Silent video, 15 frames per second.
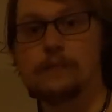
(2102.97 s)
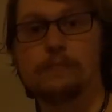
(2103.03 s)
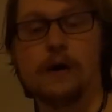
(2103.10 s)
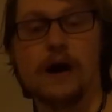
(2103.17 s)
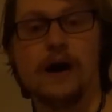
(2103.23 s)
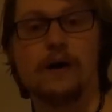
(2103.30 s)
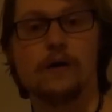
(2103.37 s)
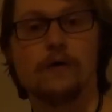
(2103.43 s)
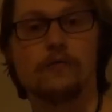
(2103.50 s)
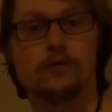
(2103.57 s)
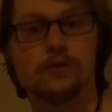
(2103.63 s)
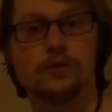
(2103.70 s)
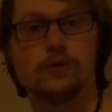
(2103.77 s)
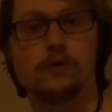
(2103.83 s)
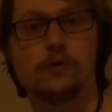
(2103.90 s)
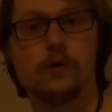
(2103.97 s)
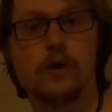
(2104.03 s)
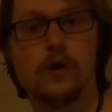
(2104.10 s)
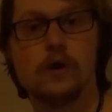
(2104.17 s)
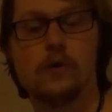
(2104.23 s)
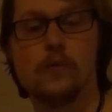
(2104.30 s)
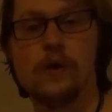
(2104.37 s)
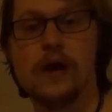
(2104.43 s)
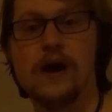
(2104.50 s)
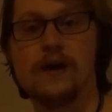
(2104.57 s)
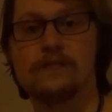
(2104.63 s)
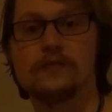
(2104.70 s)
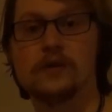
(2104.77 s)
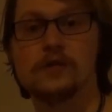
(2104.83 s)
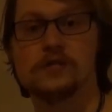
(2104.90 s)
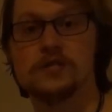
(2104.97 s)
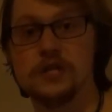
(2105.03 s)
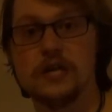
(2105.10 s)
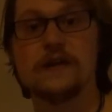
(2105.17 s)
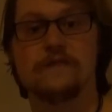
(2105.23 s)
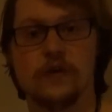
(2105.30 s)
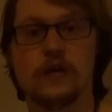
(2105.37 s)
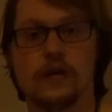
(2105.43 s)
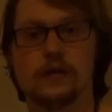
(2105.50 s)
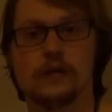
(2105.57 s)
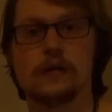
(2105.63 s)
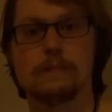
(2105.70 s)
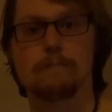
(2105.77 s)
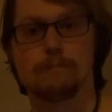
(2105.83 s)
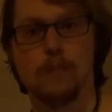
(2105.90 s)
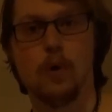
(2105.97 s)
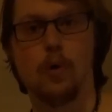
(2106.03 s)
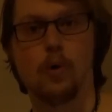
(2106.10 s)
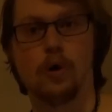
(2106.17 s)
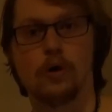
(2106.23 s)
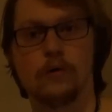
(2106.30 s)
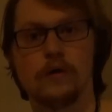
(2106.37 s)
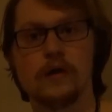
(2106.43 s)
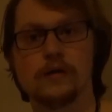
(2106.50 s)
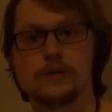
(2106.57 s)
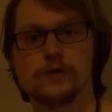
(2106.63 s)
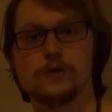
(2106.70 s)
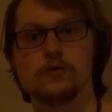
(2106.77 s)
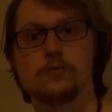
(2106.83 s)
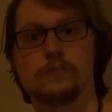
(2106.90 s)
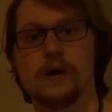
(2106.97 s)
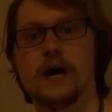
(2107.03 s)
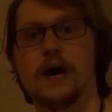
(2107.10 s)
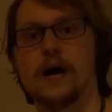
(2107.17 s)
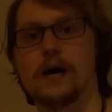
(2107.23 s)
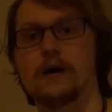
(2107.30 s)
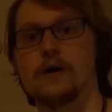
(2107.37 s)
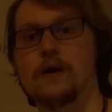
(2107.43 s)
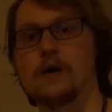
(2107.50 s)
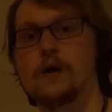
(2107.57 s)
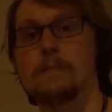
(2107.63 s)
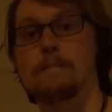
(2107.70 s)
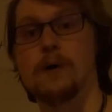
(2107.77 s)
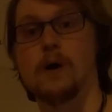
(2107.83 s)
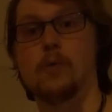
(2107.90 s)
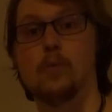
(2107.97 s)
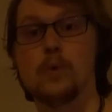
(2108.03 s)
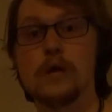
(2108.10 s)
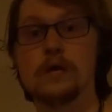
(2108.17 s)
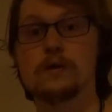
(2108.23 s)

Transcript: pi over 2, we have significantly more than 2 pi. But we